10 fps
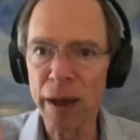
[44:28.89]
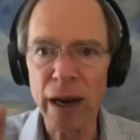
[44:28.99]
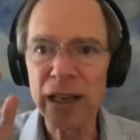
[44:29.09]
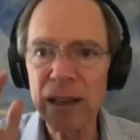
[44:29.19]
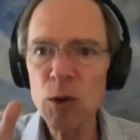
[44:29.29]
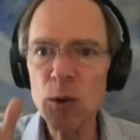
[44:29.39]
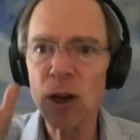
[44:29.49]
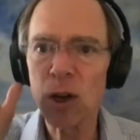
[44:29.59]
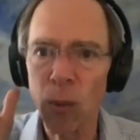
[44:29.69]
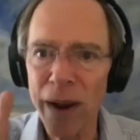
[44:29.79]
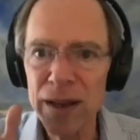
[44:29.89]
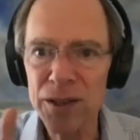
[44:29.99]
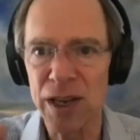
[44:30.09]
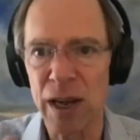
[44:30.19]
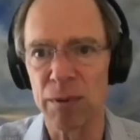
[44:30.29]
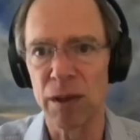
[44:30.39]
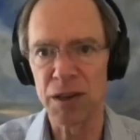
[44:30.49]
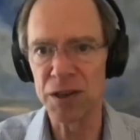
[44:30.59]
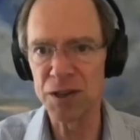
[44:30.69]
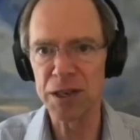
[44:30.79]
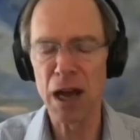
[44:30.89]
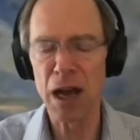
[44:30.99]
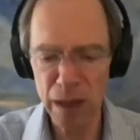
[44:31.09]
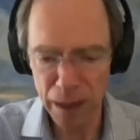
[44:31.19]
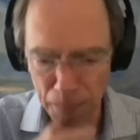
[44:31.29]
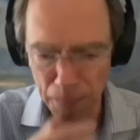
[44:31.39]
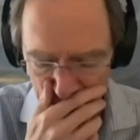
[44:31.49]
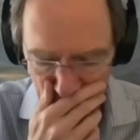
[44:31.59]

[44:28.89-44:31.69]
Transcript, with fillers: And I'll give you a great example of this. That's not me.